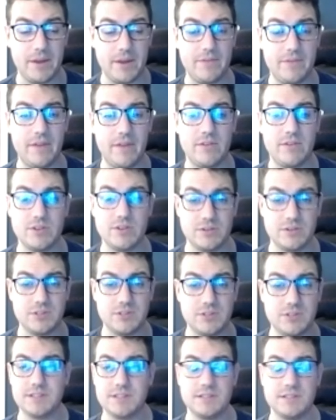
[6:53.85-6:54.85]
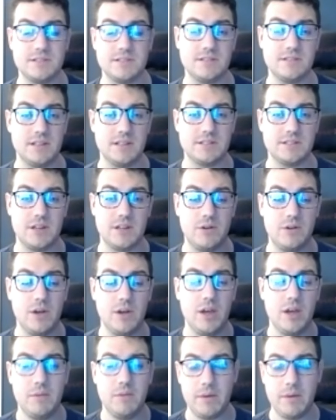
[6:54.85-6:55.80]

But if you have any show suggestions, let us know.